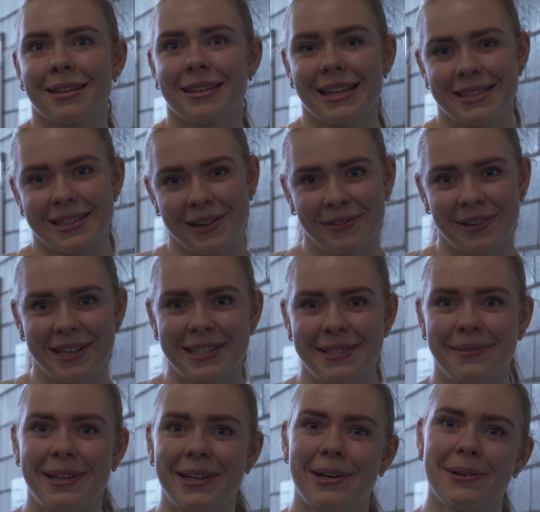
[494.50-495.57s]
That's all for
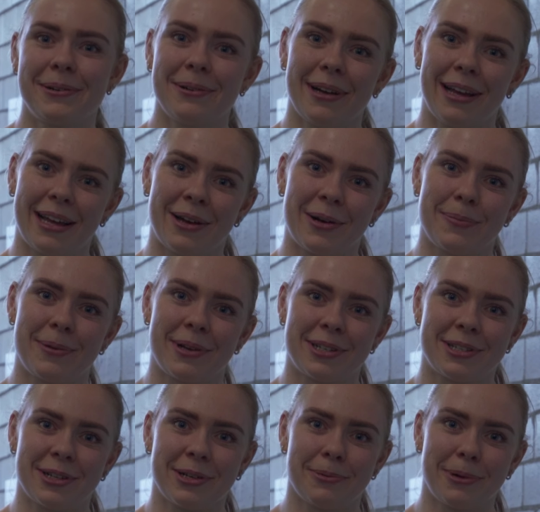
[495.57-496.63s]
this video. I hope you
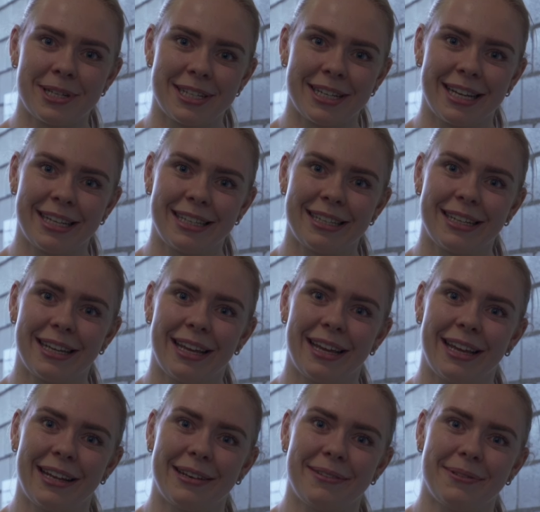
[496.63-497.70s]
enjoyed watching it
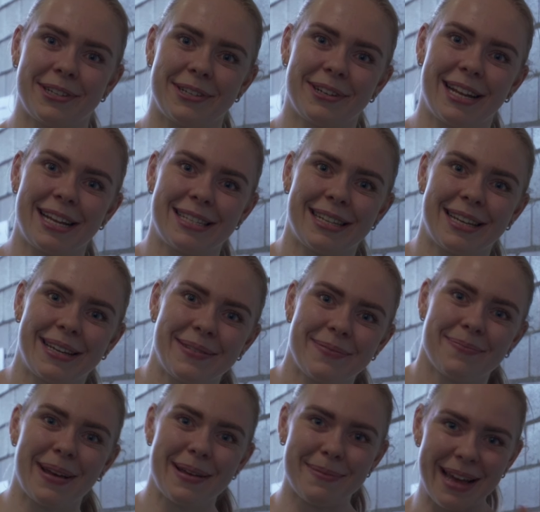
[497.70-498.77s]
and wish you a nice day.
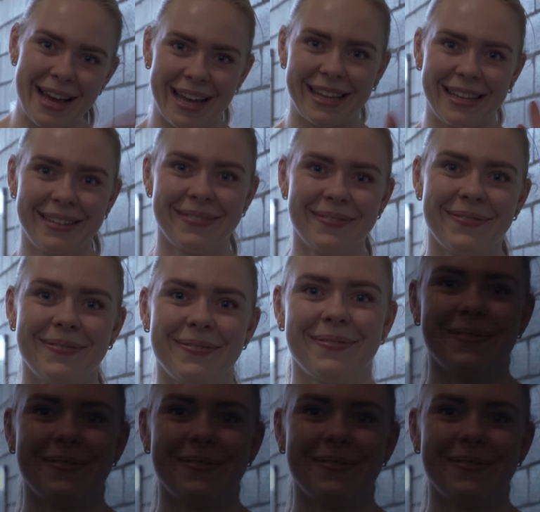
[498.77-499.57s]
Bye bye!